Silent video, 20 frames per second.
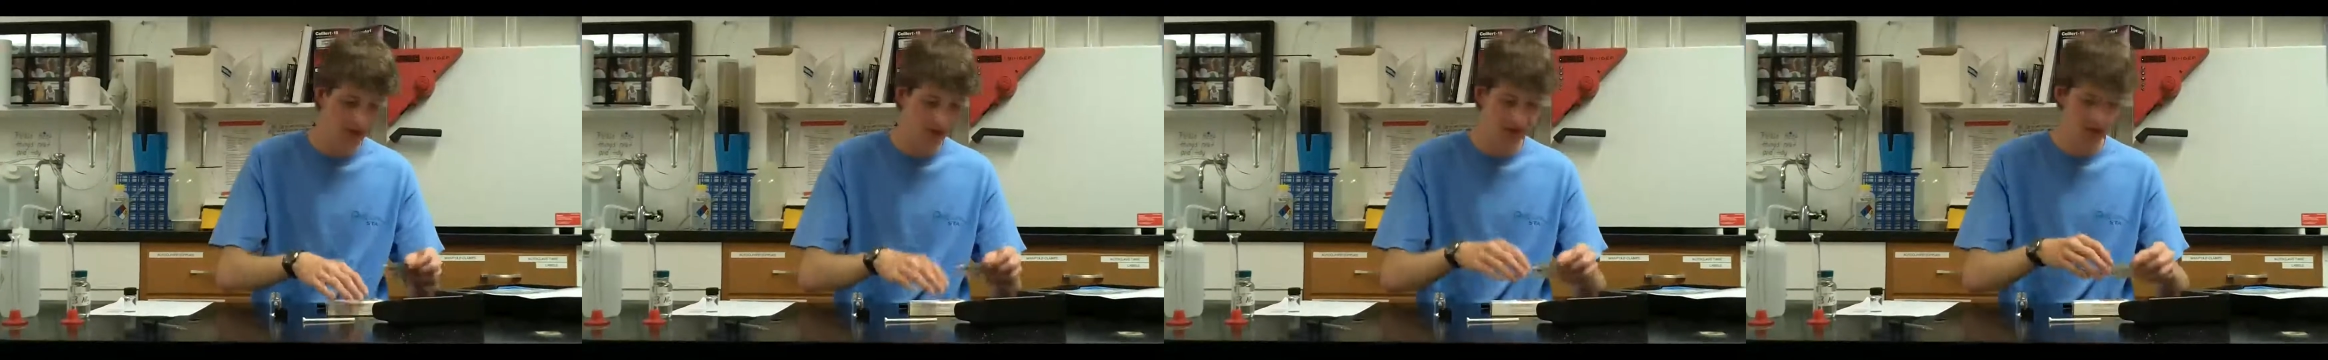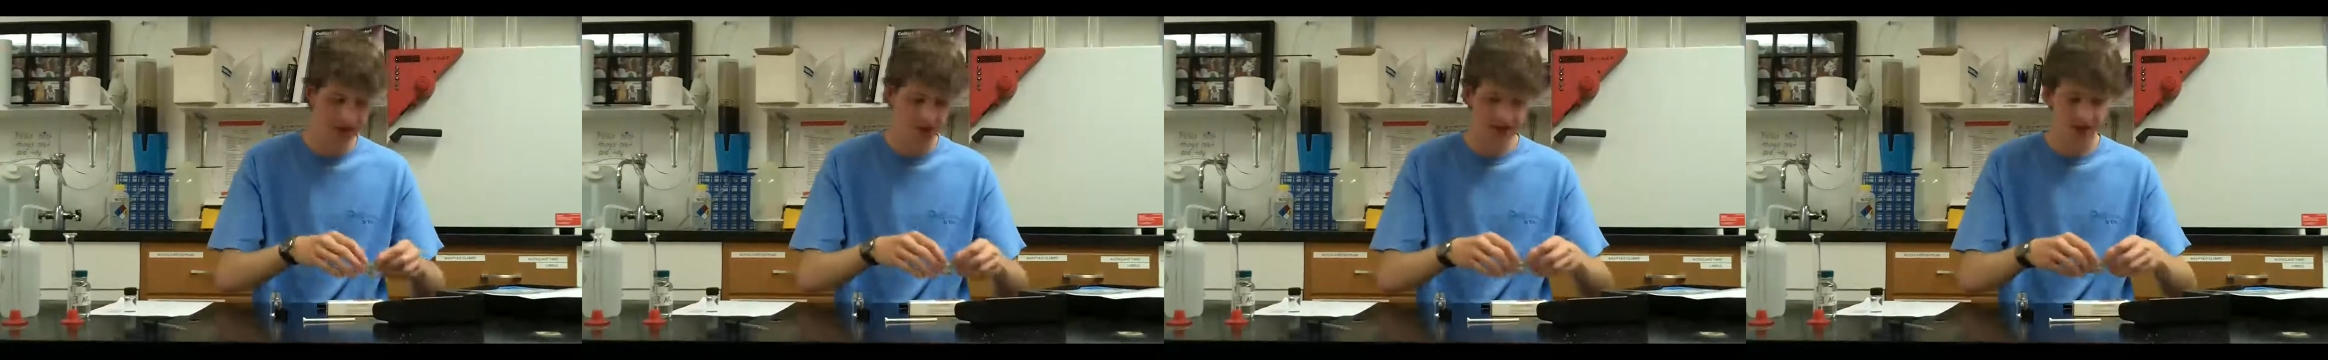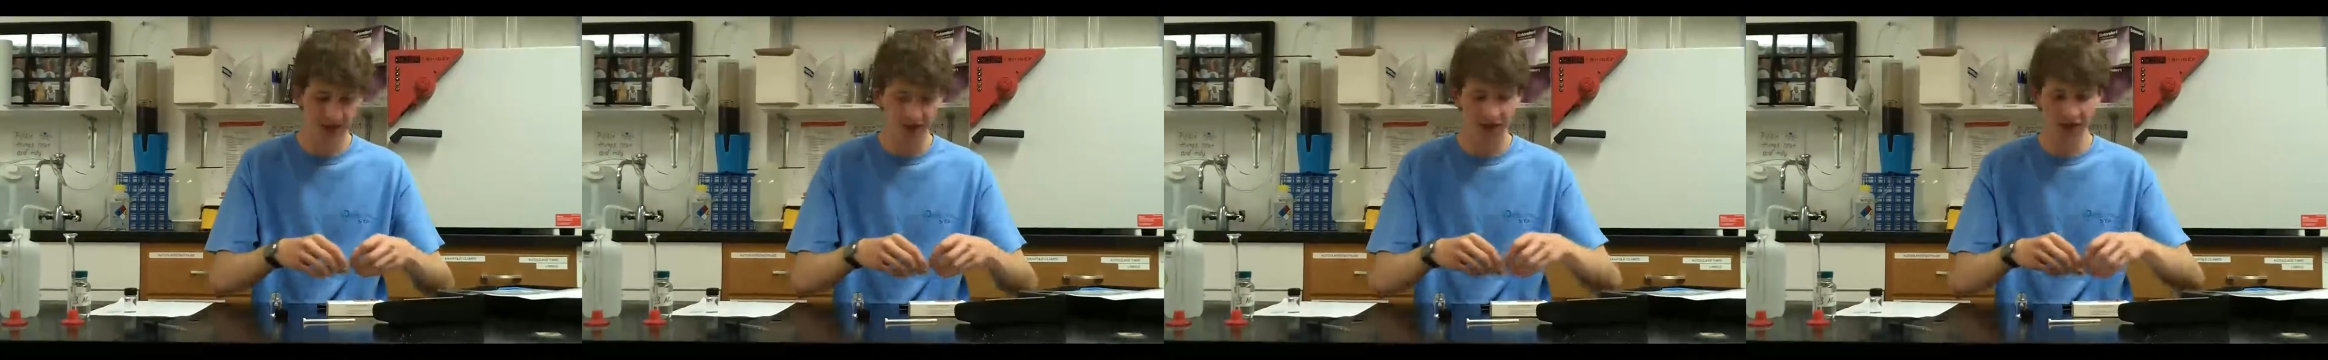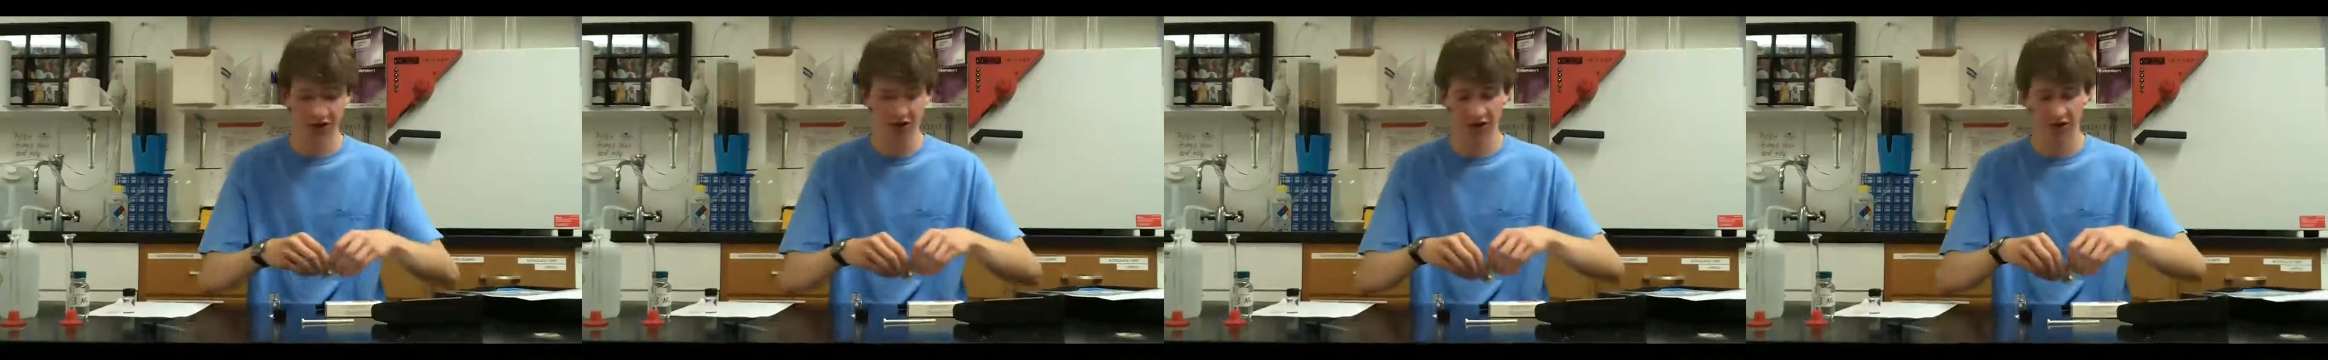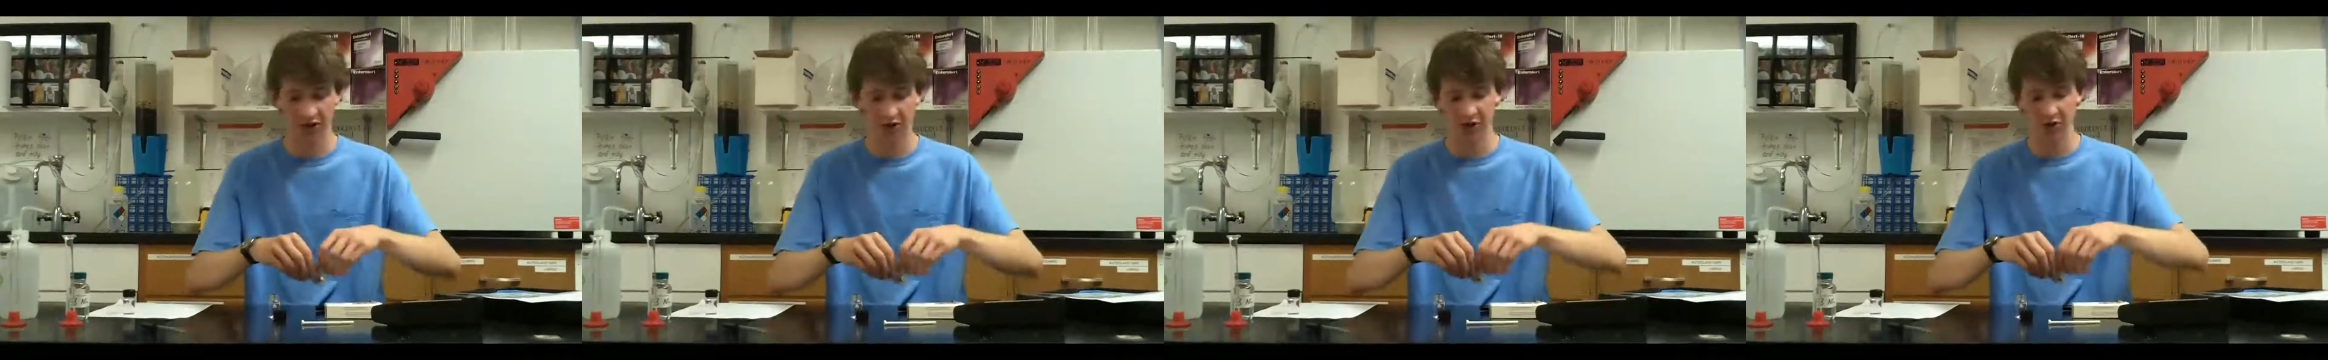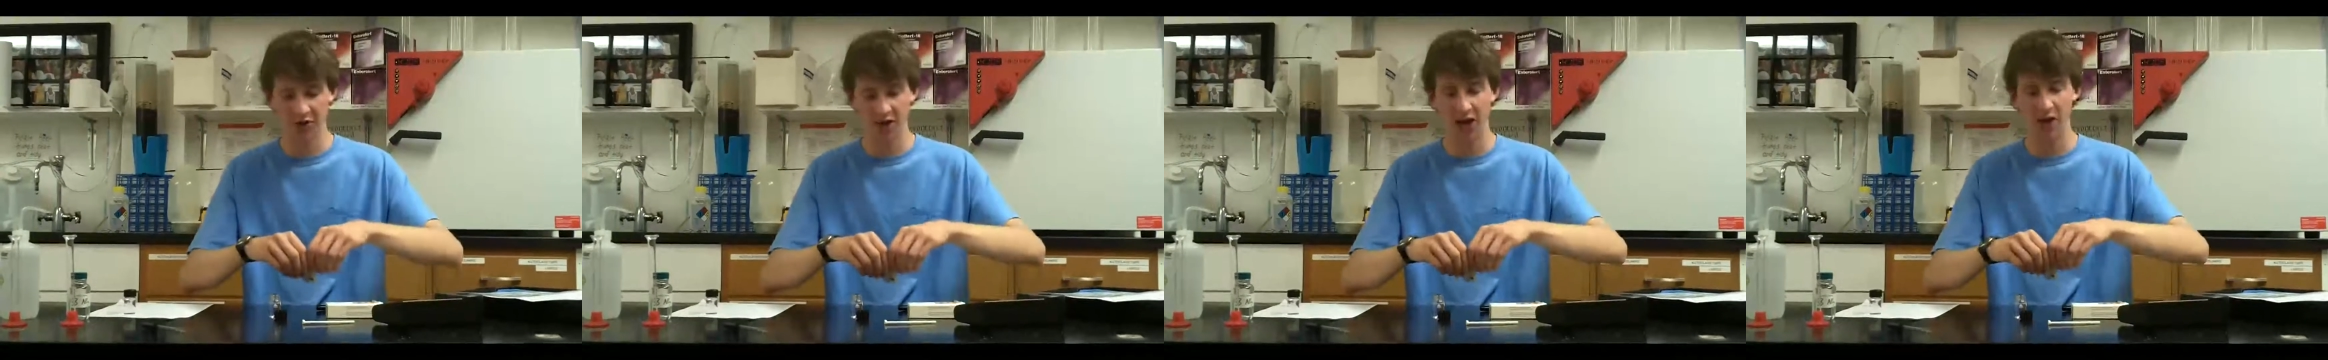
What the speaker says: here's a HR2